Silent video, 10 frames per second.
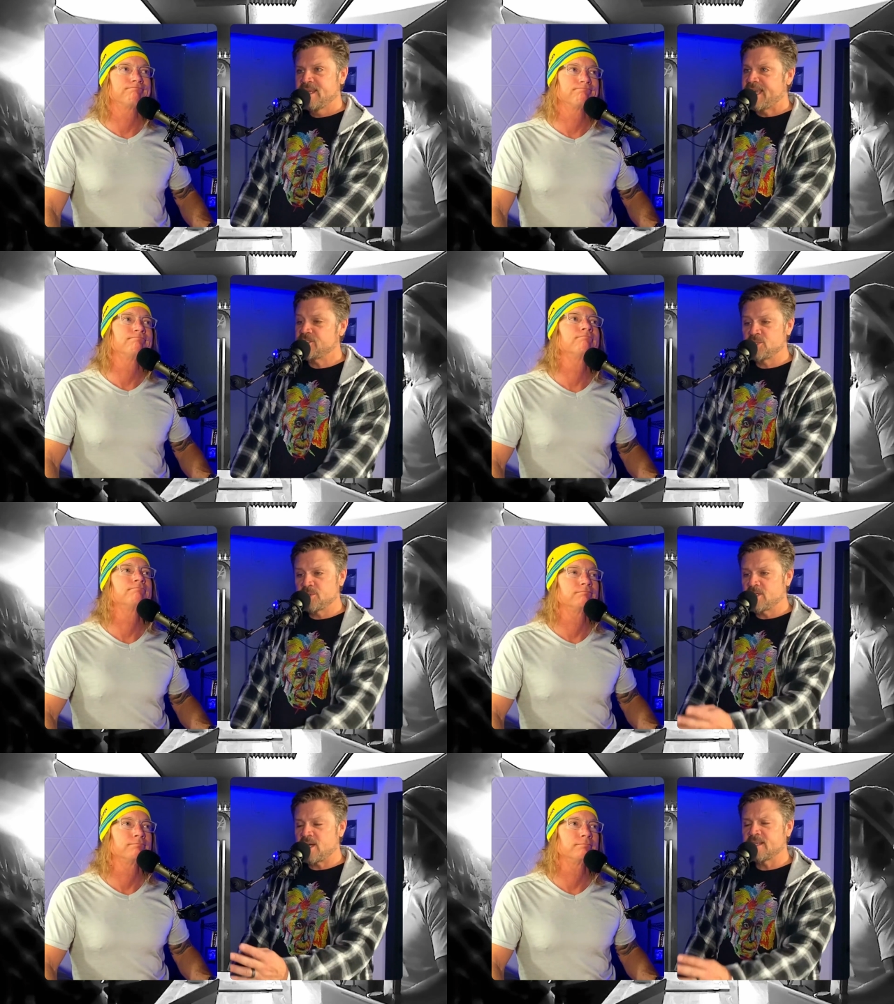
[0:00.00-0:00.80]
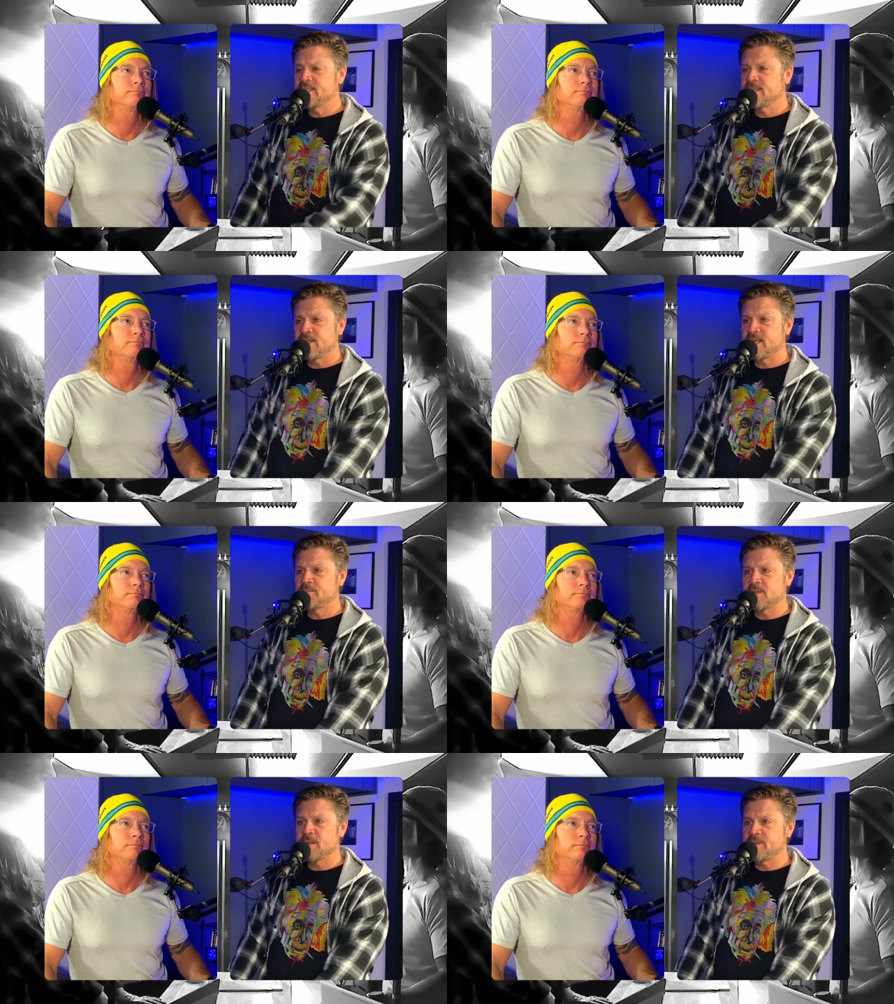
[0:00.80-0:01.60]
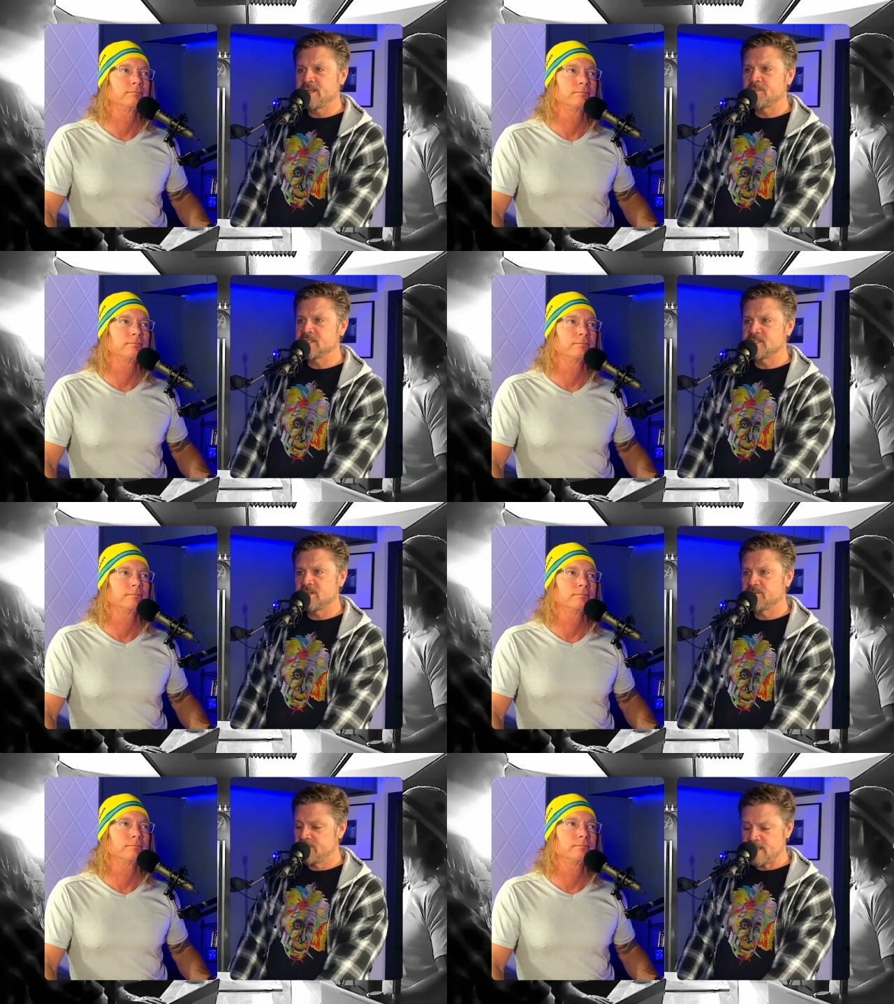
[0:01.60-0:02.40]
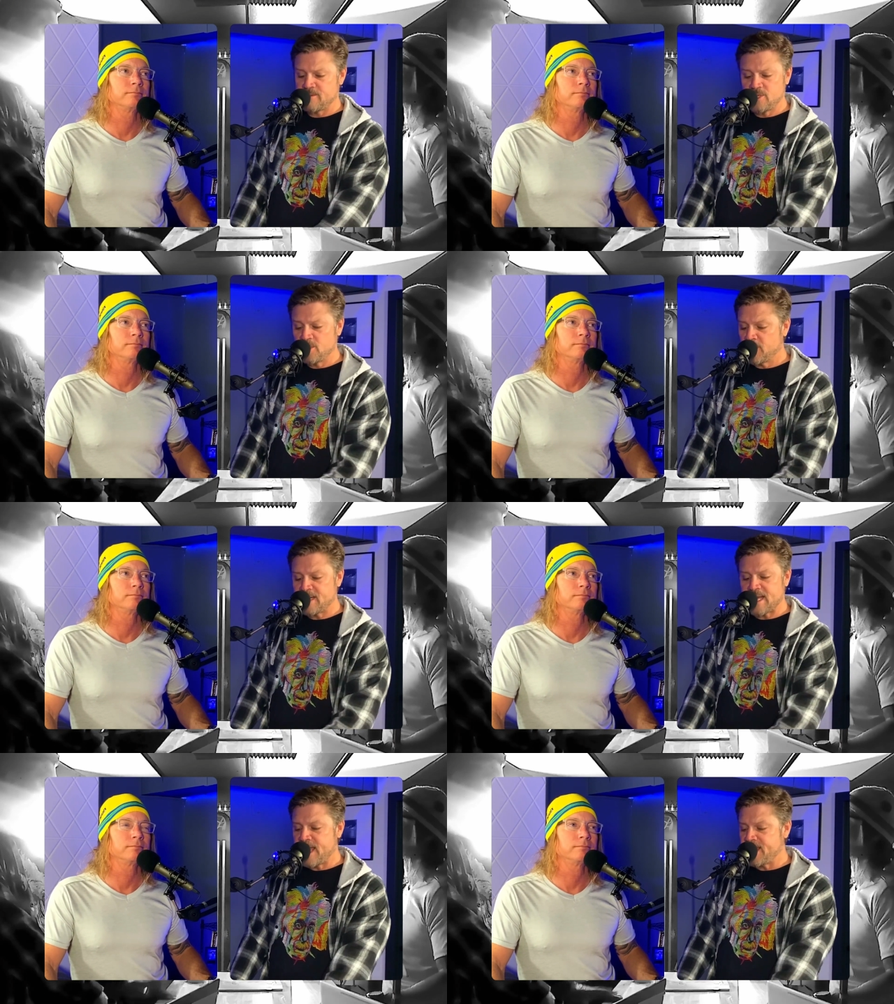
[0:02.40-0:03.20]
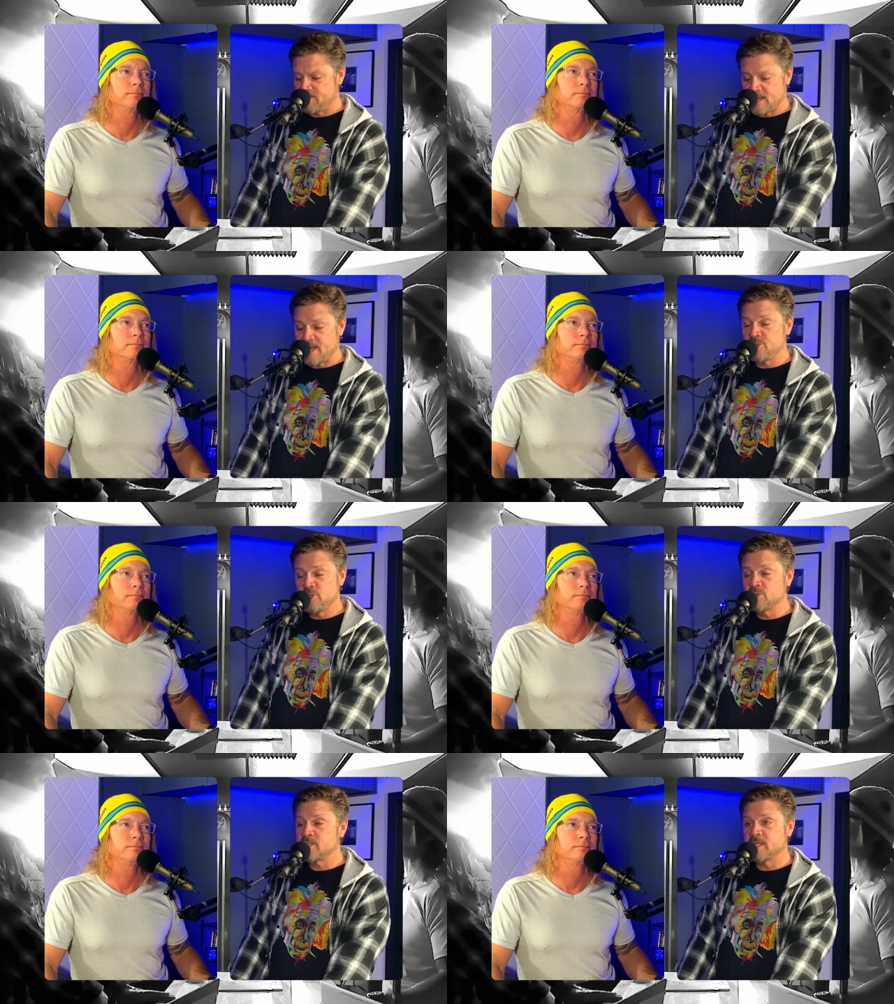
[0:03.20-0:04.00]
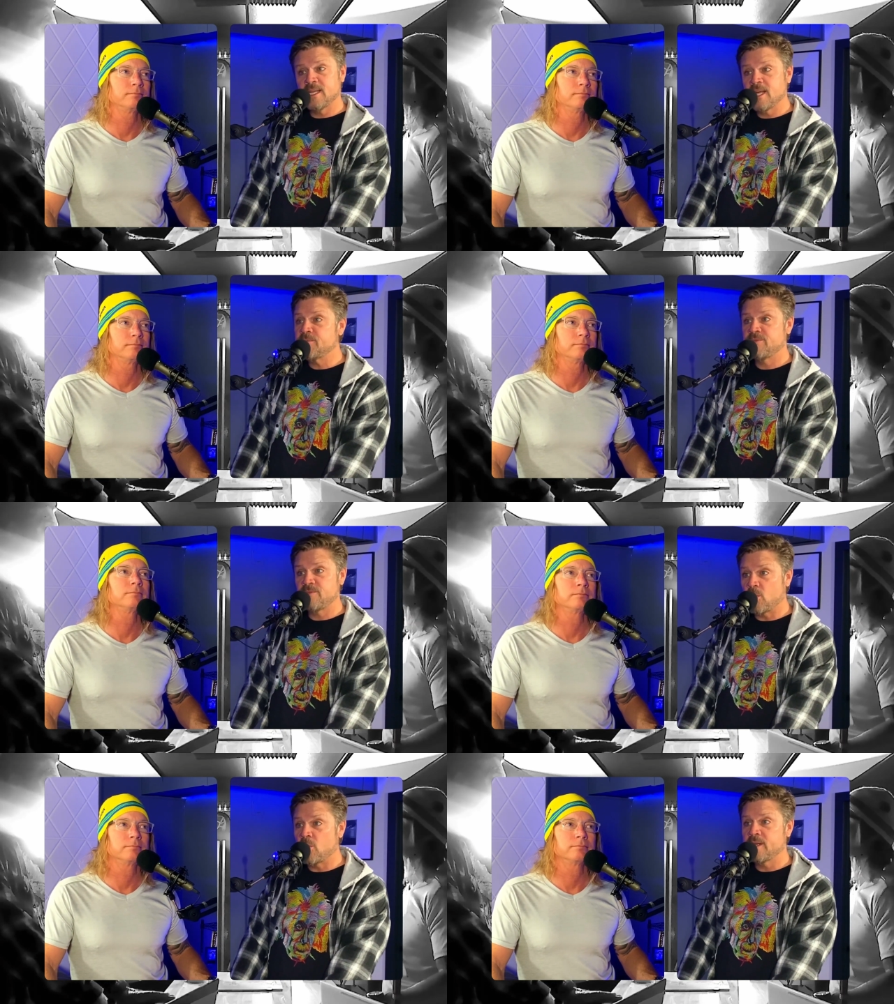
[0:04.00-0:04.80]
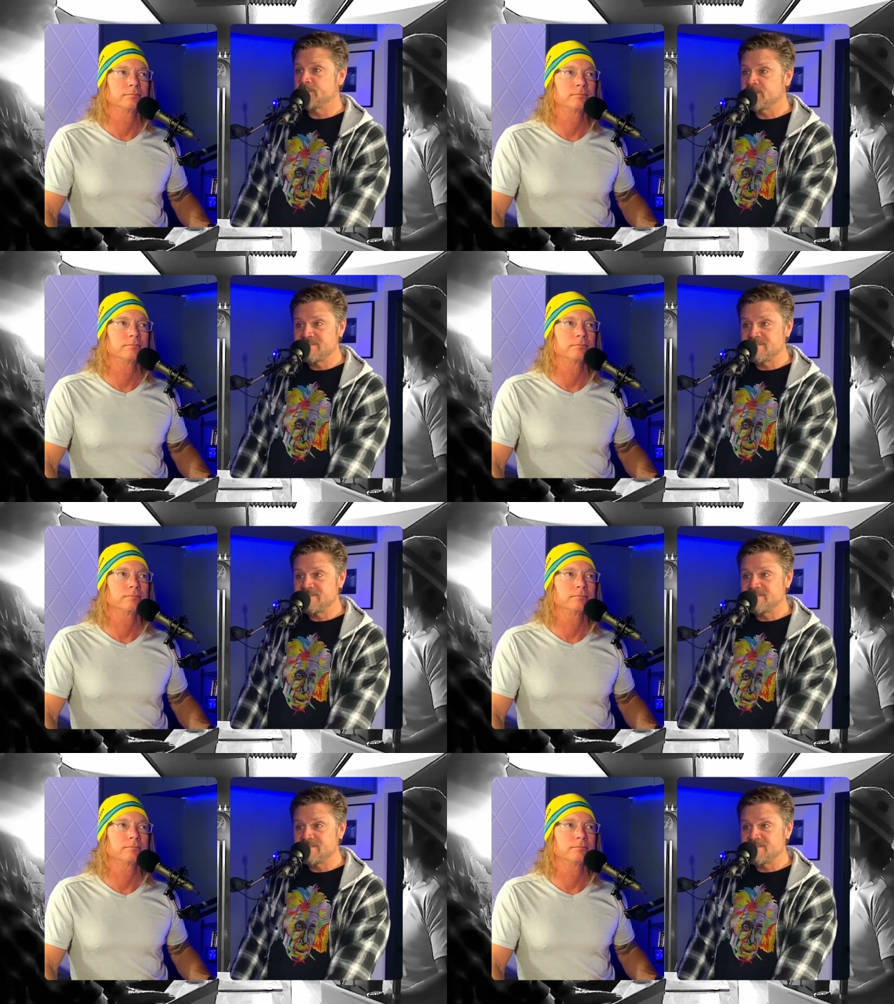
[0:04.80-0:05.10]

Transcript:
Speaker 1: As you were talking there, I'm, I'm thinking to myself, yeah, you know what? I, I used to get up four to